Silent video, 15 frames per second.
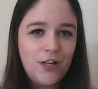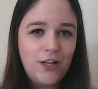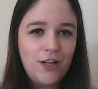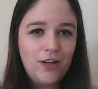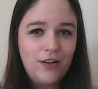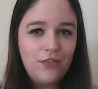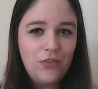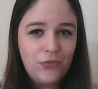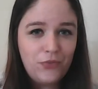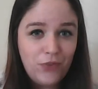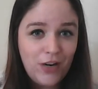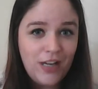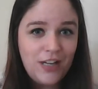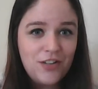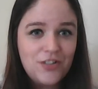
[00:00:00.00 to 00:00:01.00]
the
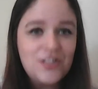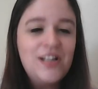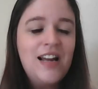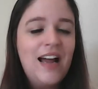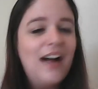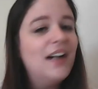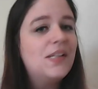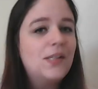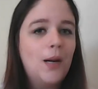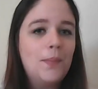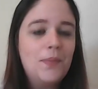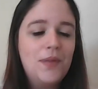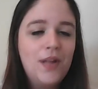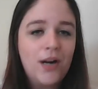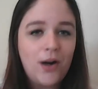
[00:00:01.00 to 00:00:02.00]
French had stopped
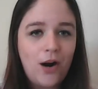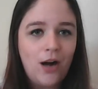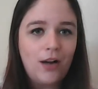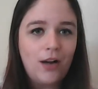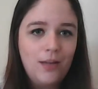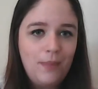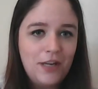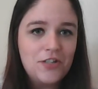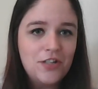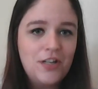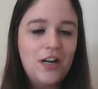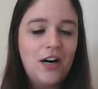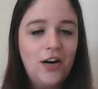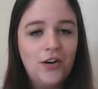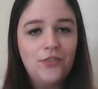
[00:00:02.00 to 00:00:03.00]
their occupation
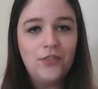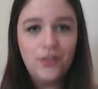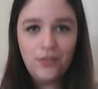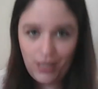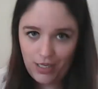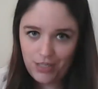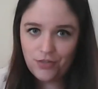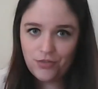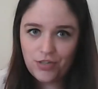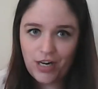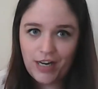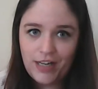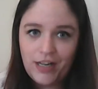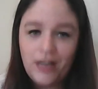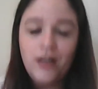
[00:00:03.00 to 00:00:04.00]
of
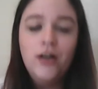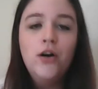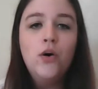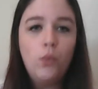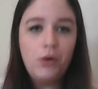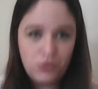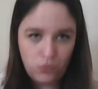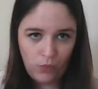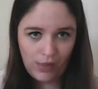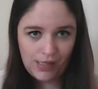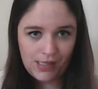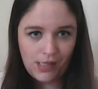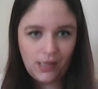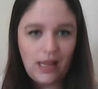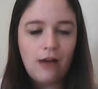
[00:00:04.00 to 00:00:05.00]
Indochina, which was
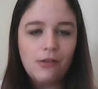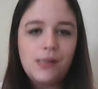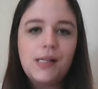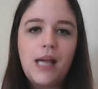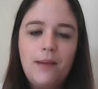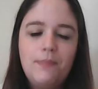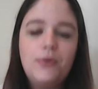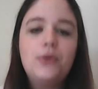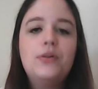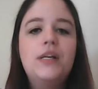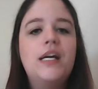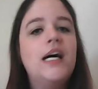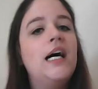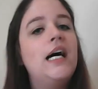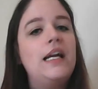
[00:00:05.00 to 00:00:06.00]
Laos, Cambodia,
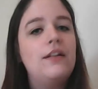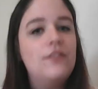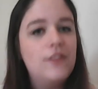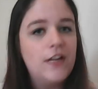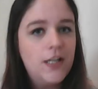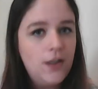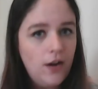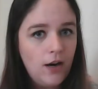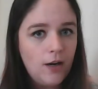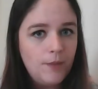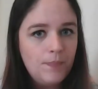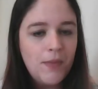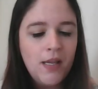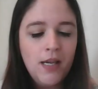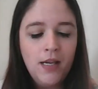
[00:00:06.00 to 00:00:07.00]
and Vietnam.
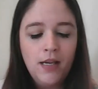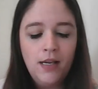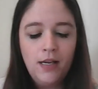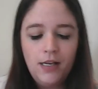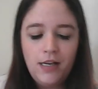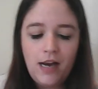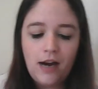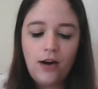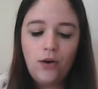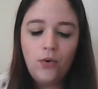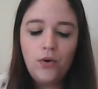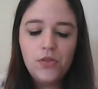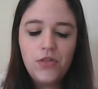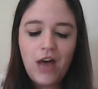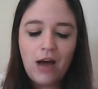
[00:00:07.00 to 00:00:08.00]
Now,
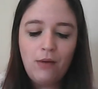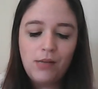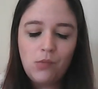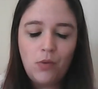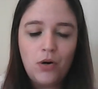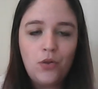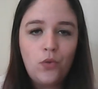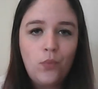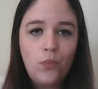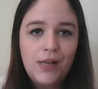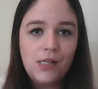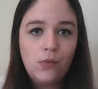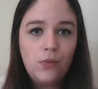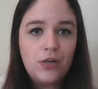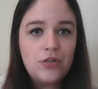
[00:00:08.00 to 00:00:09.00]
that was one of the ways in
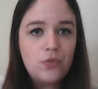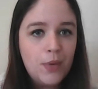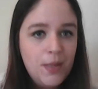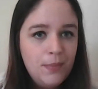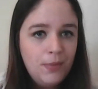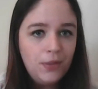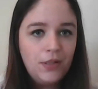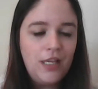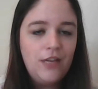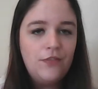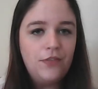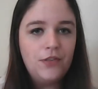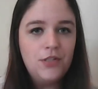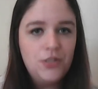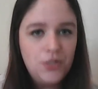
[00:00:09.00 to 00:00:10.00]
which we believe,
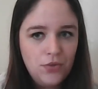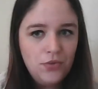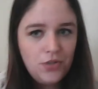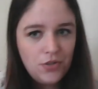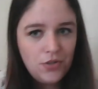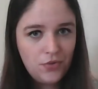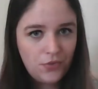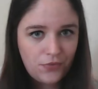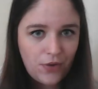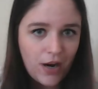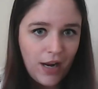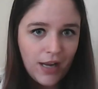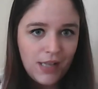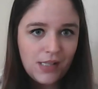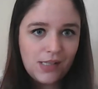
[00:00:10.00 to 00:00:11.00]
due to
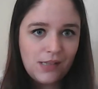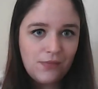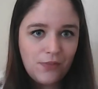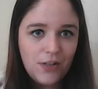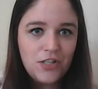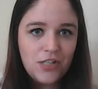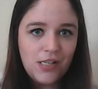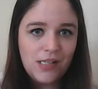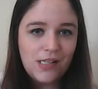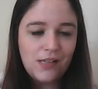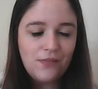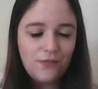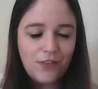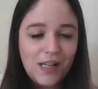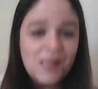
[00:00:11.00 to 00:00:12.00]

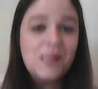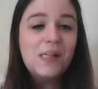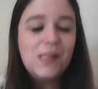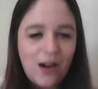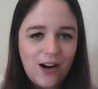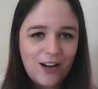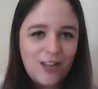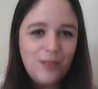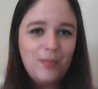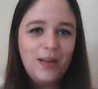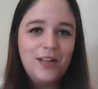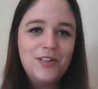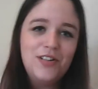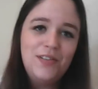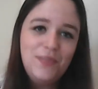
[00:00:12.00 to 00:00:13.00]
France's occupation
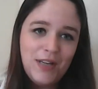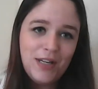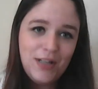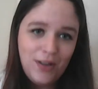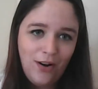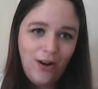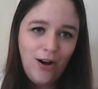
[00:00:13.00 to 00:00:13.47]
in Vietnam,